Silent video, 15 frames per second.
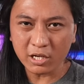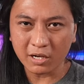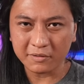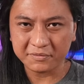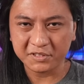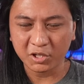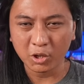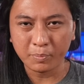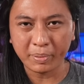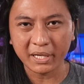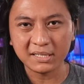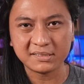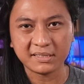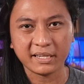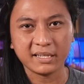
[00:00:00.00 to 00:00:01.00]
of two
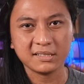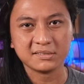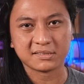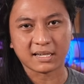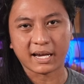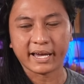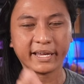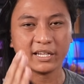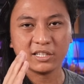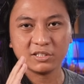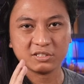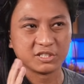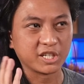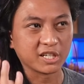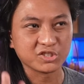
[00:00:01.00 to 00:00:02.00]
PCs, I
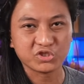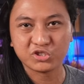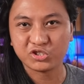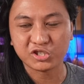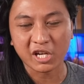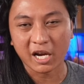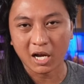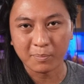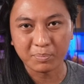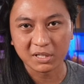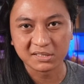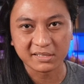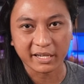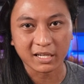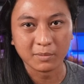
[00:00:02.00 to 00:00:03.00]
just set up a
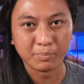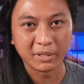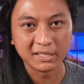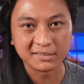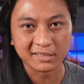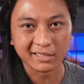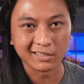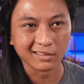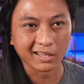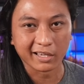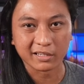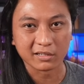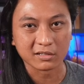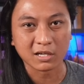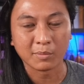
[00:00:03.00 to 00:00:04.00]
second PC
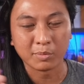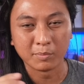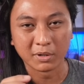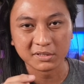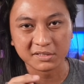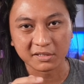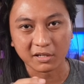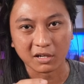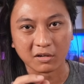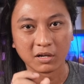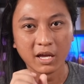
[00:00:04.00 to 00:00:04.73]
like a couple months ago,